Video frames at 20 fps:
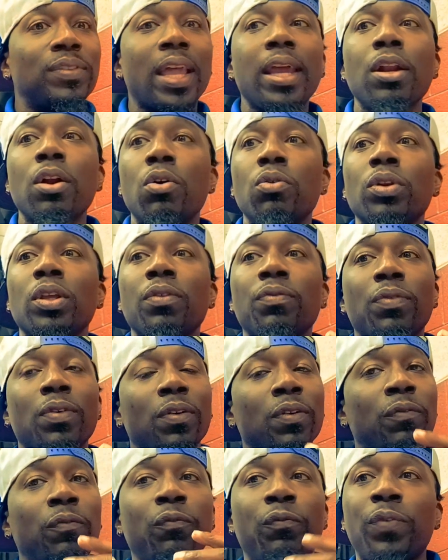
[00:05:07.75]
they don't
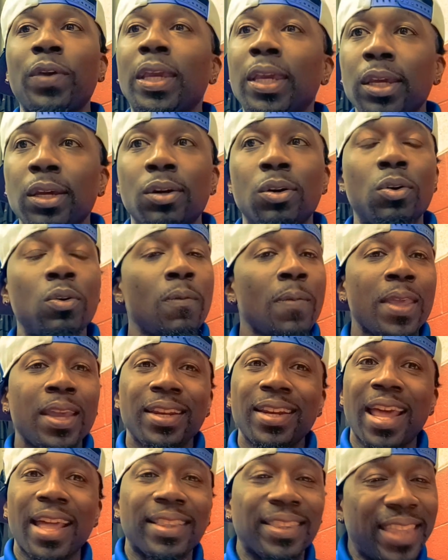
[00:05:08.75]
even feel
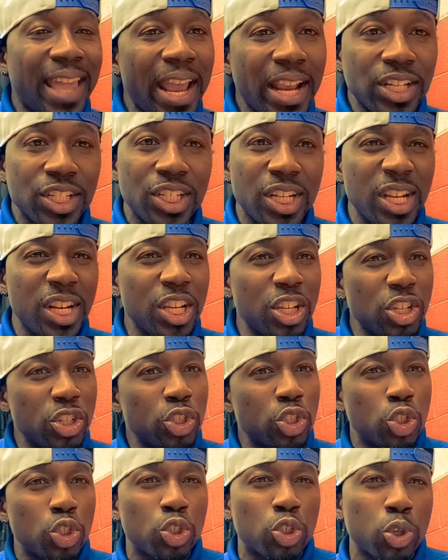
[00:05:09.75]
that that shit
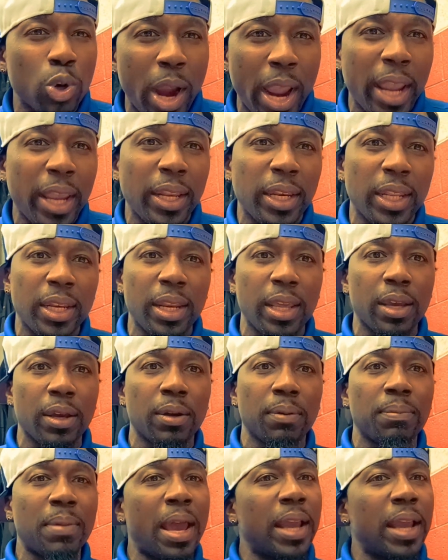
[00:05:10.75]
is draining them.